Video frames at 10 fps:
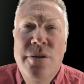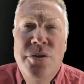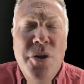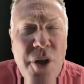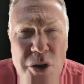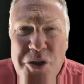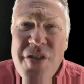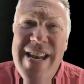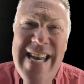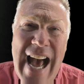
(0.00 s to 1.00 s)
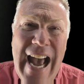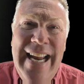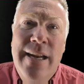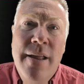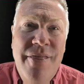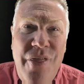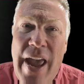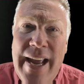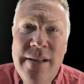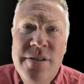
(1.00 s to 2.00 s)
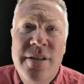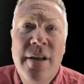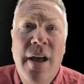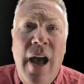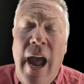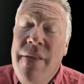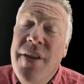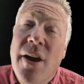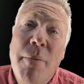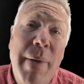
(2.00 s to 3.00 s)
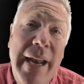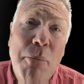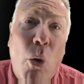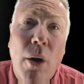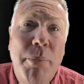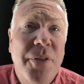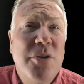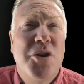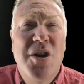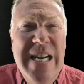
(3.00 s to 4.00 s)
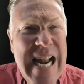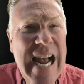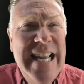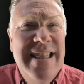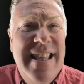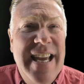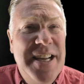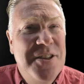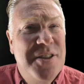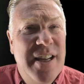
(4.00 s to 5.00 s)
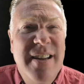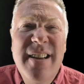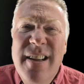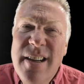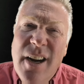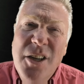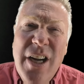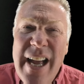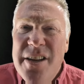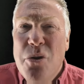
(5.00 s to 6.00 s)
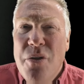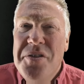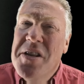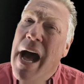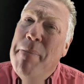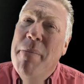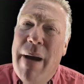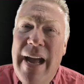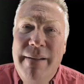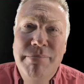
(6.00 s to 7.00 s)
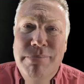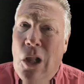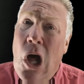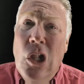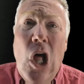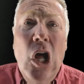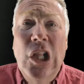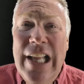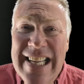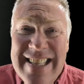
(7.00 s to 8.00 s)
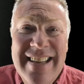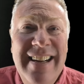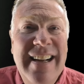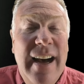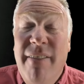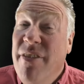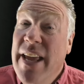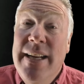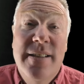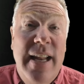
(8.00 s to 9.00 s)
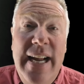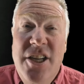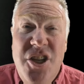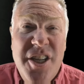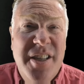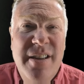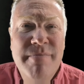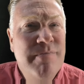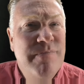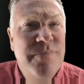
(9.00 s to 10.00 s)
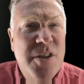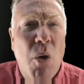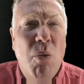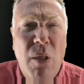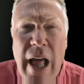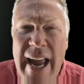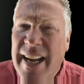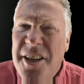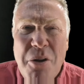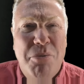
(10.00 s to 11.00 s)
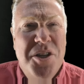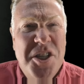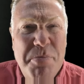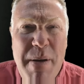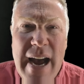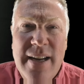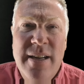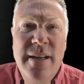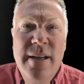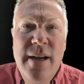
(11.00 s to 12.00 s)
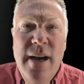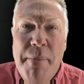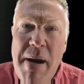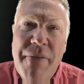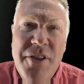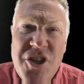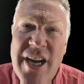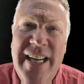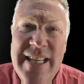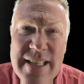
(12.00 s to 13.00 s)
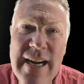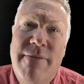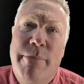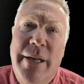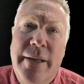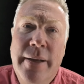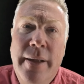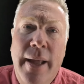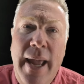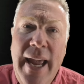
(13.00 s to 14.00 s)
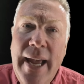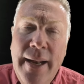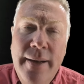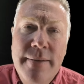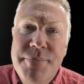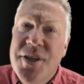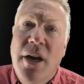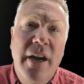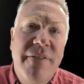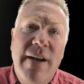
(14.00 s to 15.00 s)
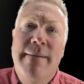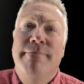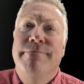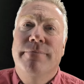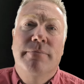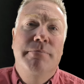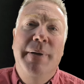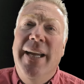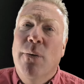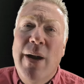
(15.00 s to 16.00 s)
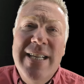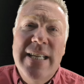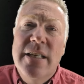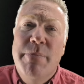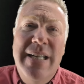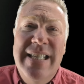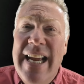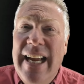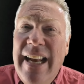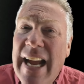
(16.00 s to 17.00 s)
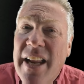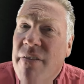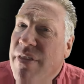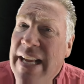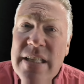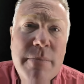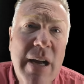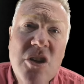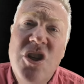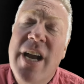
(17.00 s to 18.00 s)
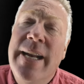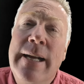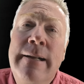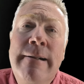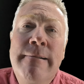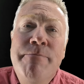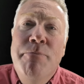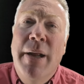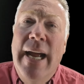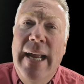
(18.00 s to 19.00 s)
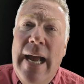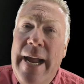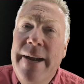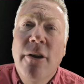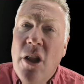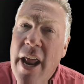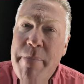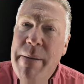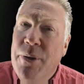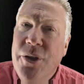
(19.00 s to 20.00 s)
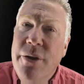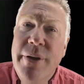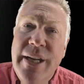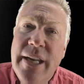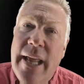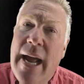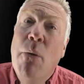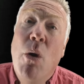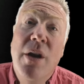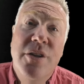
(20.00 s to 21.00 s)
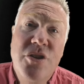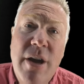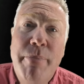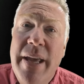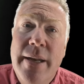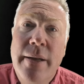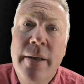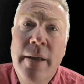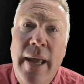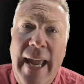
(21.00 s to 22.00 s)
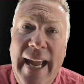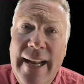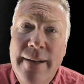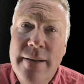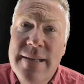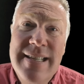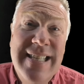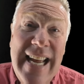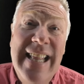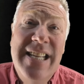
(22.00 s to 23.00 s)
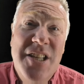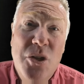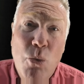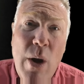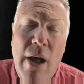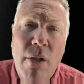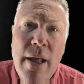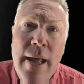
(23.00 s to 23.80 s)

So those are the nine things, and there are many more, but those are nine things that are kind of toward the top of my long, long list of things that I just don't like, don't respect about the Chinese government. And sorry if I'm being racist by saying negative things about China, but I, I hear a lot of people doing it, and I wanted to jump in and say this as well.